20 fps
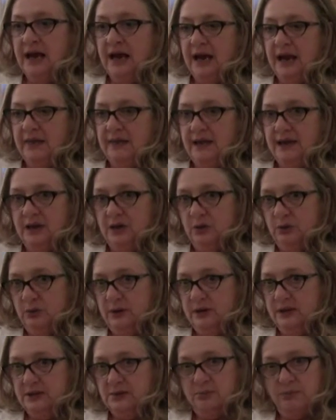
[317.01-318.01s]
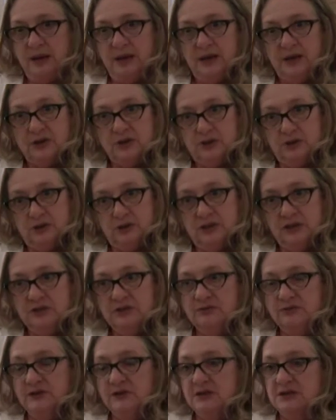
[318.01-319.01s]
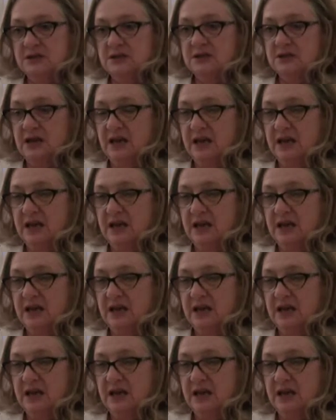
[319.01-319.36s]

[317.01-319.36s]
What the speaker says: and they agreed to pay attorney's fees,